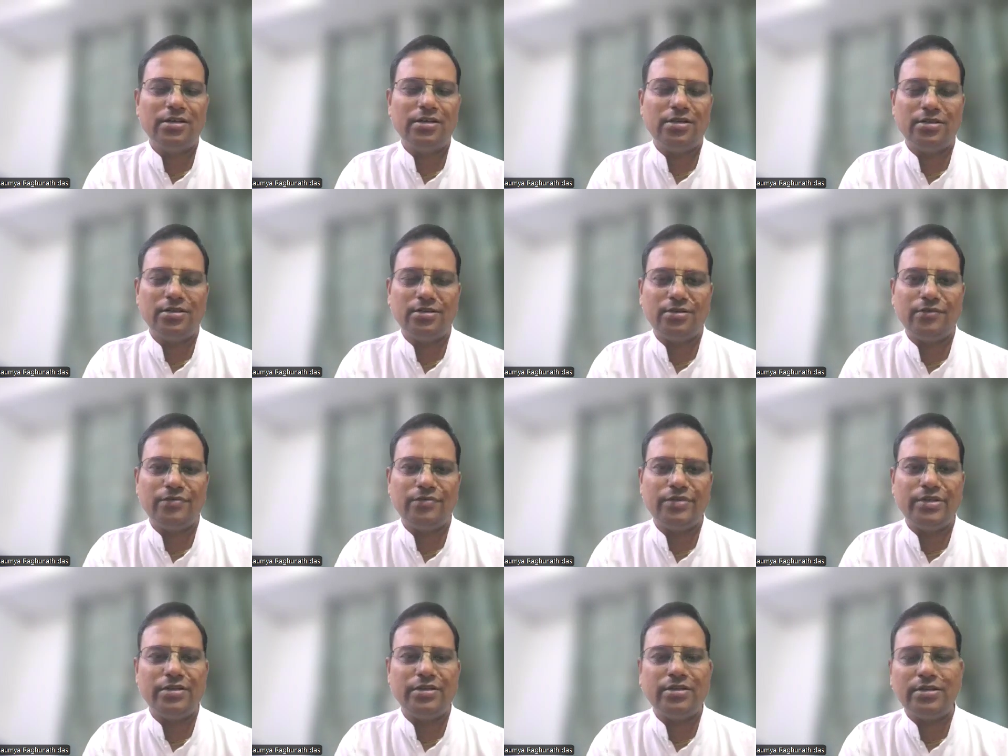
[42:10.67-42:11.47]

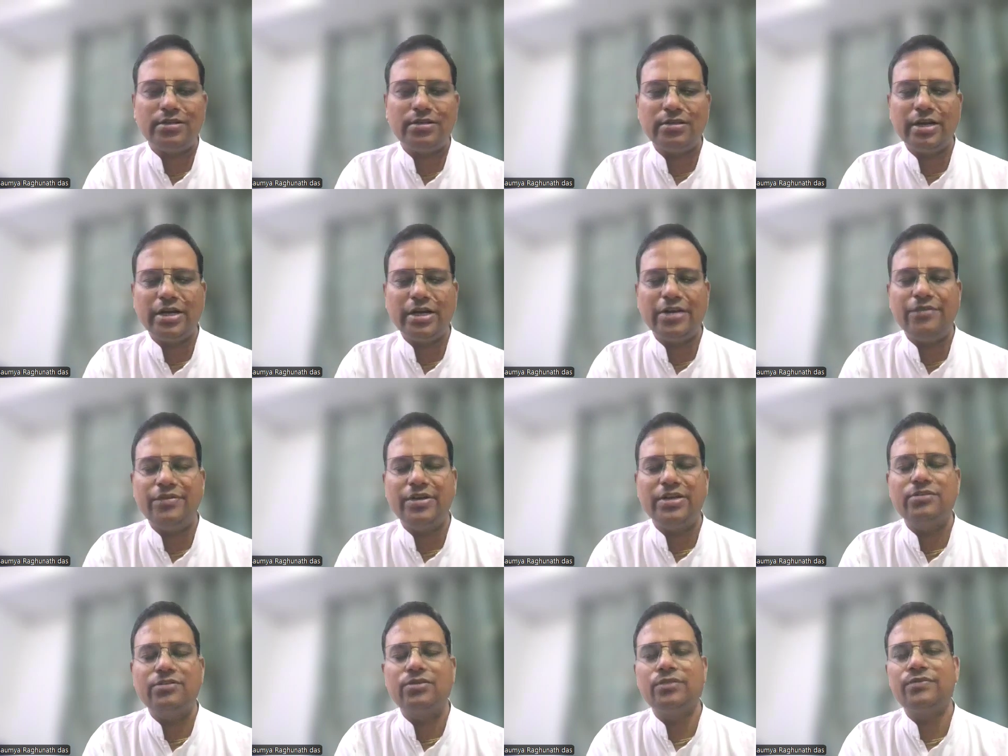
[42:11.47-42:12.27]
with
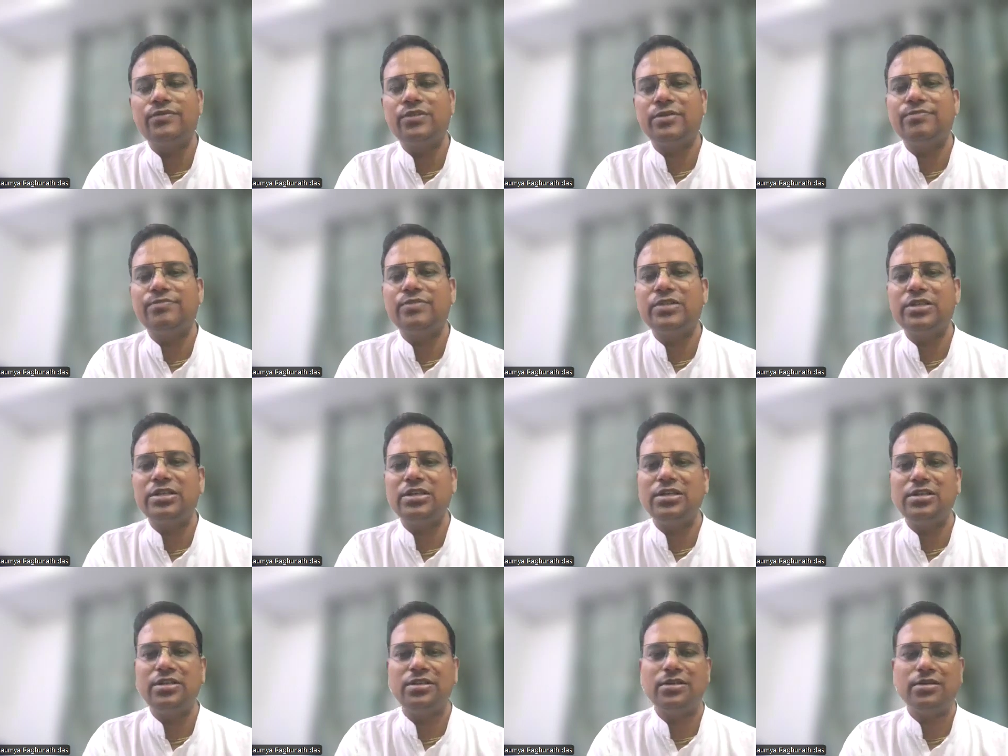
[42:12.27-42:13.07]
advice of some
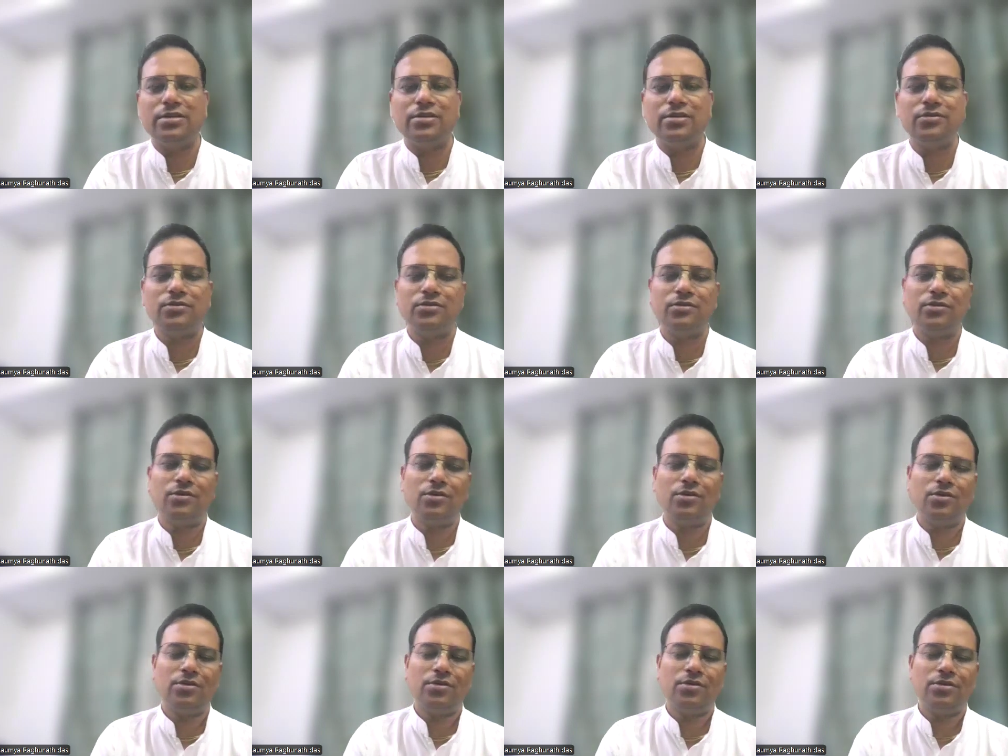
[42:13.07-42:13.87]
seniors
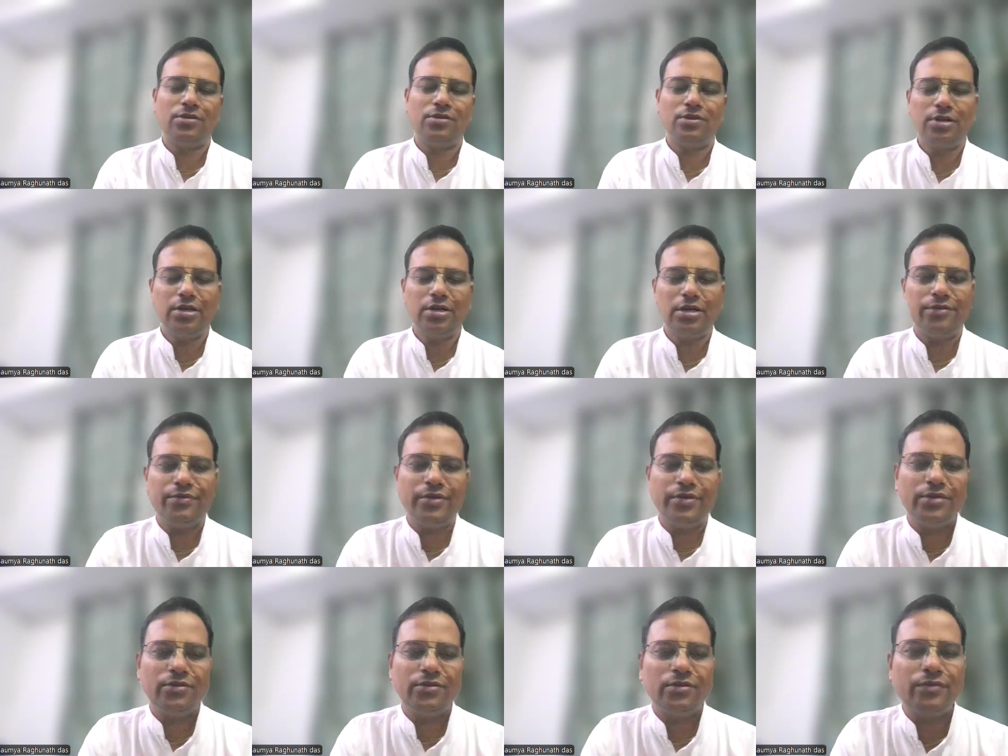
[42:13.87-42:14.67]
or
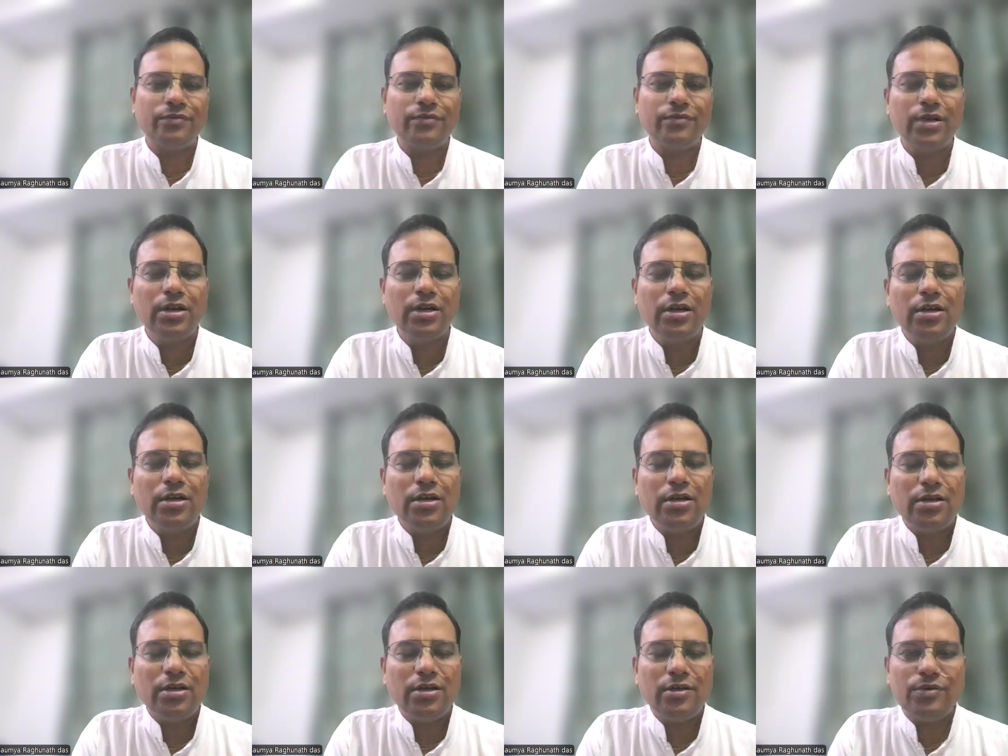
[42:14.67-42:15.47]
advice of
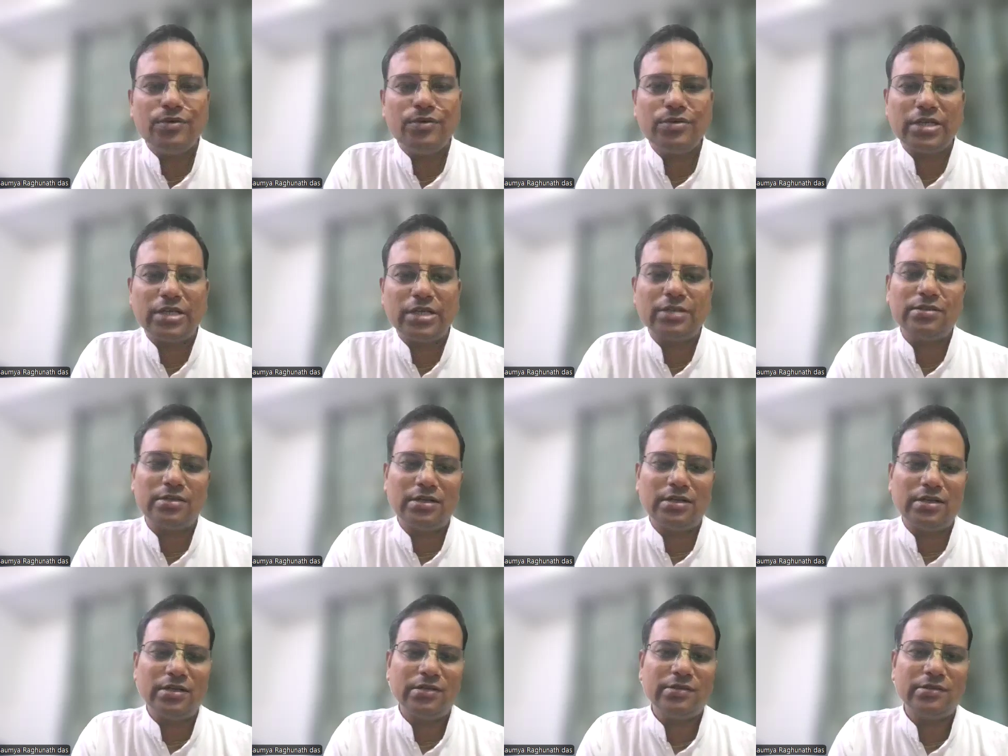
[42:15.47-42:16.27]

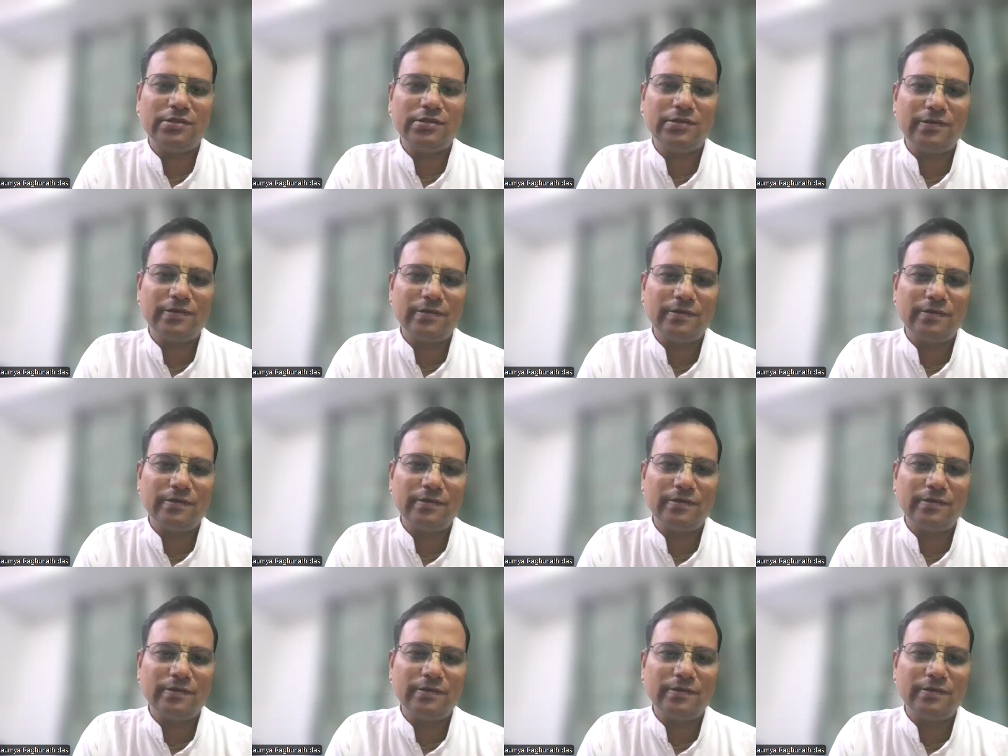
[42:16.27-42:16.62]
shastras.